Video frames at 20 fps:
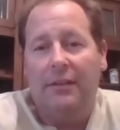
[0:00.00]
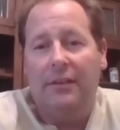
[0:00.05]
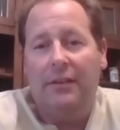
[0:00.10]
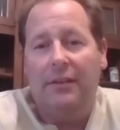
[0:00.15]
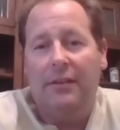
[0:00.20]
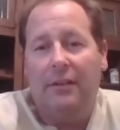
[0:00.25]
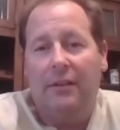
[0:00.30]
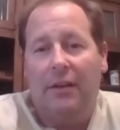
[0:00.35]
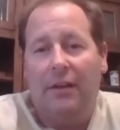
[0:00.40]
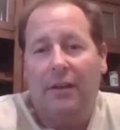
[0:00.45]

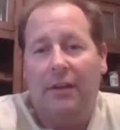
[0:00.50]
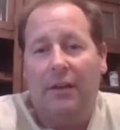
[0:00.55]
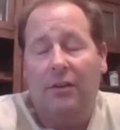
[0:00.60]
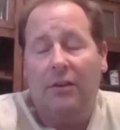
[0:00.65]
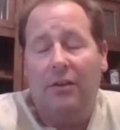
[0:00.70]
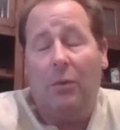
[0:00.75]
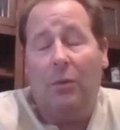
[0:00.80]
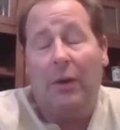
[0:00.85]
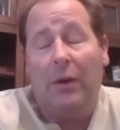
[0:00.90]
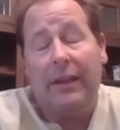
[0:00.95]
And, you
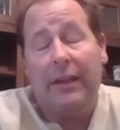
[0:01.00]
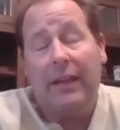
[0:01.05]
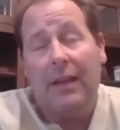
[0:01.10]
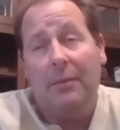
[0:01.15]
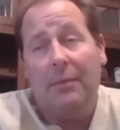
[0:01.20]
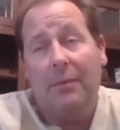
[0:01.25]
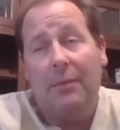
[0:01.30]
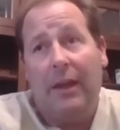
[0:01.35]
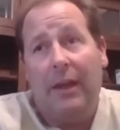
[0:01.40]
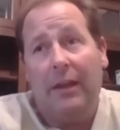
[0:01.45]
know, when I
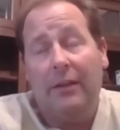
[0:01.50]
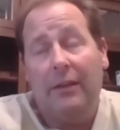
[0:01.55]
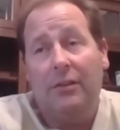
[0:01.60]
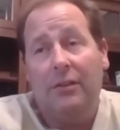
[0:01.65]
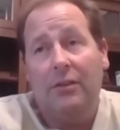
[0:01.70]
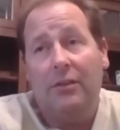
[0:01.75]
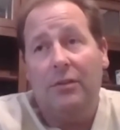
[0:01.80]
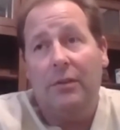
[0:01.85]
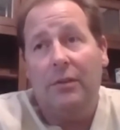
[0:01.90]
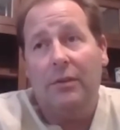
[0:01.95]
came back
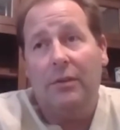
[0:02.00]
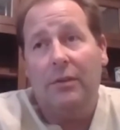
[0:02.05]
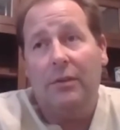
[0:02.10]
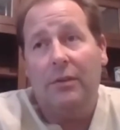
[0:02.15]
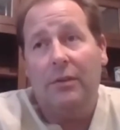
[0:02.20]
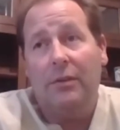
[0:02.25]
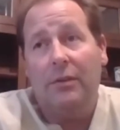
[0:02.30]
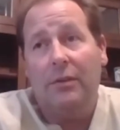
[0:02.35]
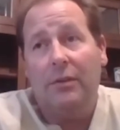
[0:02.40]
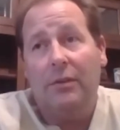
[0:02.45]
to
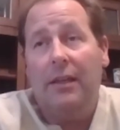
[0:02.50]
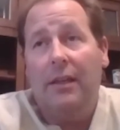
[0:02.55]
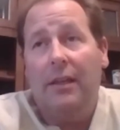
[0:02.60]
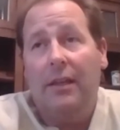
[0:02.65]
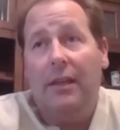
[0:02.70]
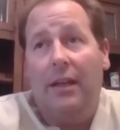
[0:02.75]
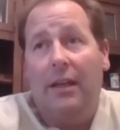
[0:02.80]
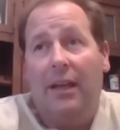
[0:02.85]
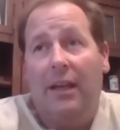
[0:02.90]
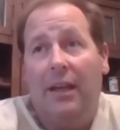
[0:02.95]
UNA,
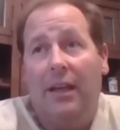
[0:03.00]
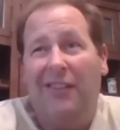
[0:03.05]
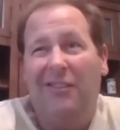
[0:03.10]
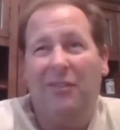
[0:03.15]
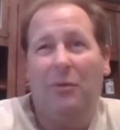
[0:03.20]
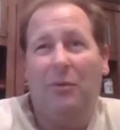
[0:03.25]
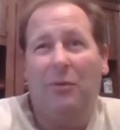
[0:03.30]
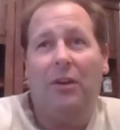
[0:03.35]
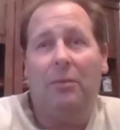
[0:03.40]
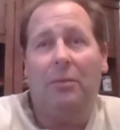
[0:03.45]
I
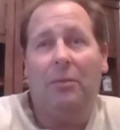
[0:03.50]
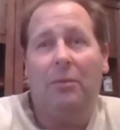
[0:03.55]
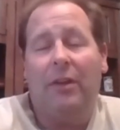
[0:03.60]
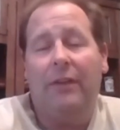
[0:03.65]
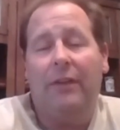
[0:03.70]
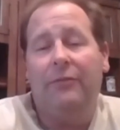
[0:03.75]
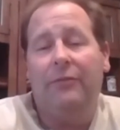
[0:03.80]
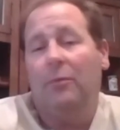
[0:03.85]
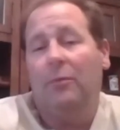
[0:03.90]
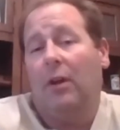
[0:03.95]
really wasn't going to play
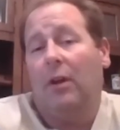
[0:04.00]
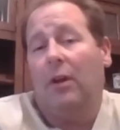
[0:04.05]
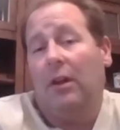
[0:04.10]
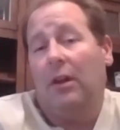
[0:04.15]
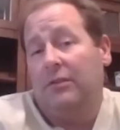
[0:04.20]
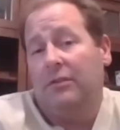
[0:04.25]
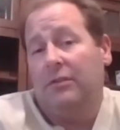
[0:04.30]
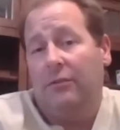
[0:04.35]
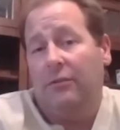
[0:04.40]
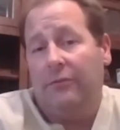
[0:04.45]
football. I
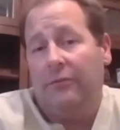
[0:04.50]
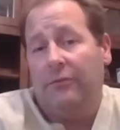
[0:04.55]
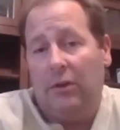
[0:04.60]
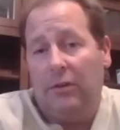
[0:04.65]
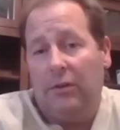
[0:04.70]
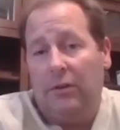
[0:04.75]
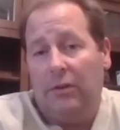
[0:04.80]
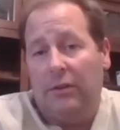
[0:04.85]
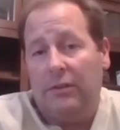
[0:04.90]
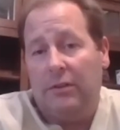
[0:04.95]
was just going to
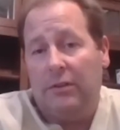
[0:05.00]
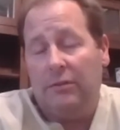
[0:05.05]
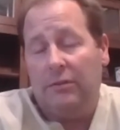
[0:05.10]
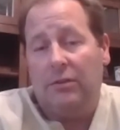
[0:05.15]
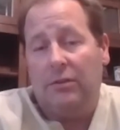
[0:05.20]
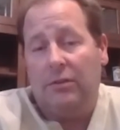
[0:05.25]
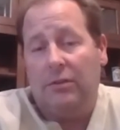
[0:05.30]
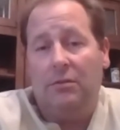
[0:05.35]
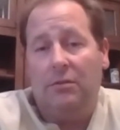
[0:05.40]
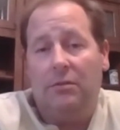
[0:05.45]
focus on
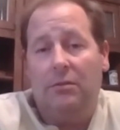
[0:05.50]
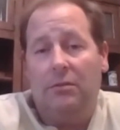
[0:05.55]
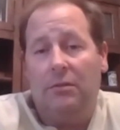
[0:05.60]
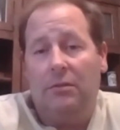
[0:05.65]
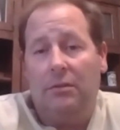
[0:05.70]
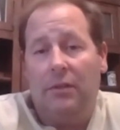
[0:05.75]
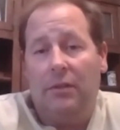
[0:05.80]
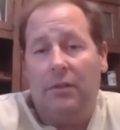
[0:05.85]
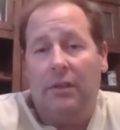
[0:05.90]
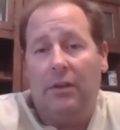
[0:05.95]
school
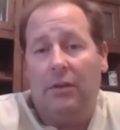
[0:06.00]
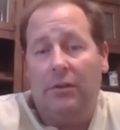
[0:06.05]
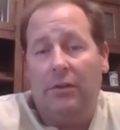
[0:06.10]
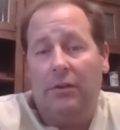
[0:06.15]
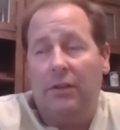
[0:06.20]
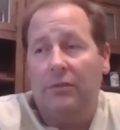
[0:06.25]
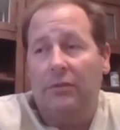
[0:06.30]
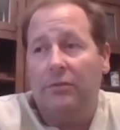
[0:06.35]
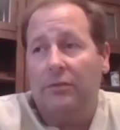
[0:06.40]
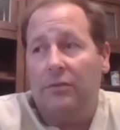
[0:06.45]
and go to
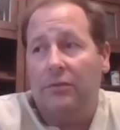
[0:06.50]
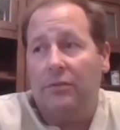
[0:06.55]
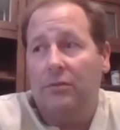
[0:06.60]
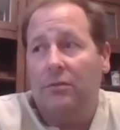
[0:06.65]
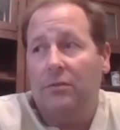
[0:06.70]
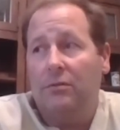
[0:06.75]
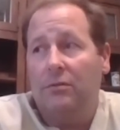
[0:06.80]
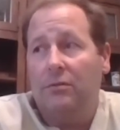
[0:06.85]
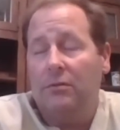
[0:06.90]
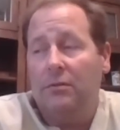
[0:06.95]
dental
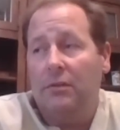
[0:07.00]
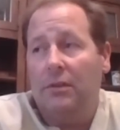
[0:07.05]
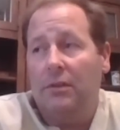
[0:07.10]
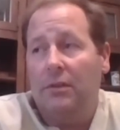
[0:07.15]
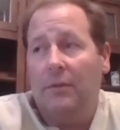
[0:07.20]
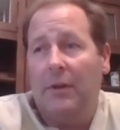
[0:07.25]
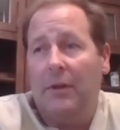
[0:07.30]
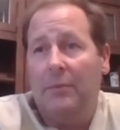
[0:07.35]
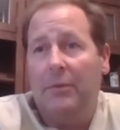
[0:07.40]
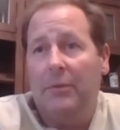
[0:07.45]
school.
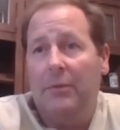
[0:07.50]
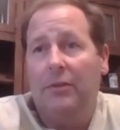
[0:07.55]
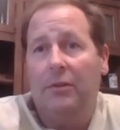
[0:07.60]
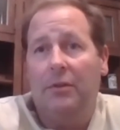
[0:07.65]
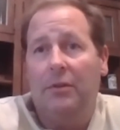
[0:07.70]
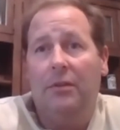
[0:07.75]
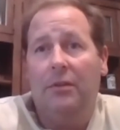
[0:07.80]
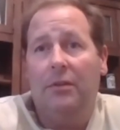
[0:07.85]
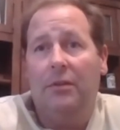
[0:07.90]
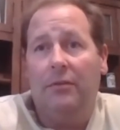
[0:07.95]
I'd been doing
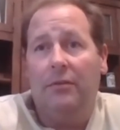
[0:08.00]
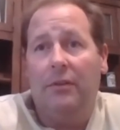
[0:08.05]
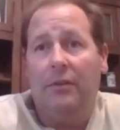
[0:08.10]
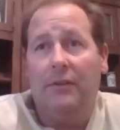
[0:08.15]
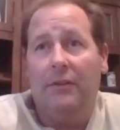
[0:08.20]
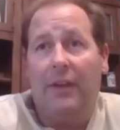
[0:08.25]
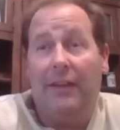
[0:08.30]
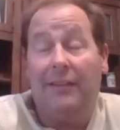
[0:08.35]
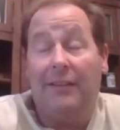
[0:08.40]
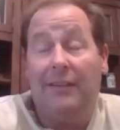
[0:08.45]
it
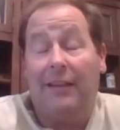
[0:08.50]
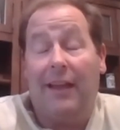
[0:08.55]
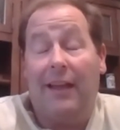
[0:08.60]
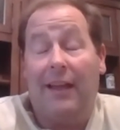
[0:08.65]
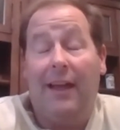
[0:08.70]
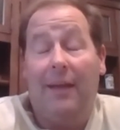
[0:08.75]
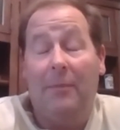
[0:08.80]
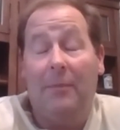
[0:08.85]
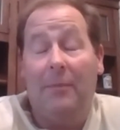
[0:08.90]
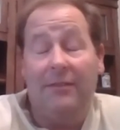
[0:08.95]
at the
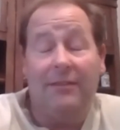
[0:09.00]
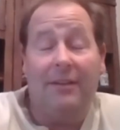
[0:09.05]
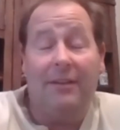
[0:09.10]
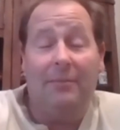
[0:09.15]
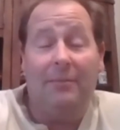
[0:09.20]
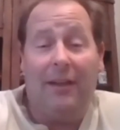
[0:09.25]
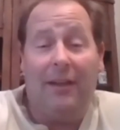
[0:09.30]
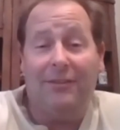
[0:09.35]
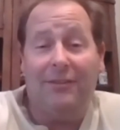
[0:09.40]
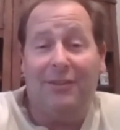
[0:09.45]
time. It seemed
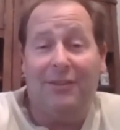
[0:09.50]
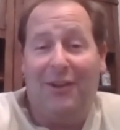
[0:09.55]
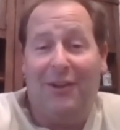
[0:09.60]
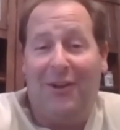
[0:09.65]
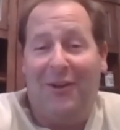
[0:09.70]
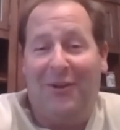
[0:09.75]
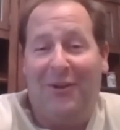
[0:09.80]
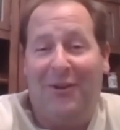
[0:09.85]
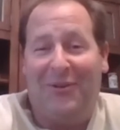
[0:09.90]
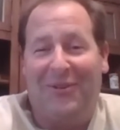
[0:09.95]
like so
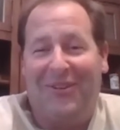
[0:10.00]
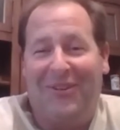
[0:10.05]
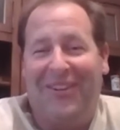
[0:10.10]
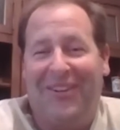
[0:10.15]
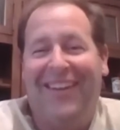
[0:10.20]
long.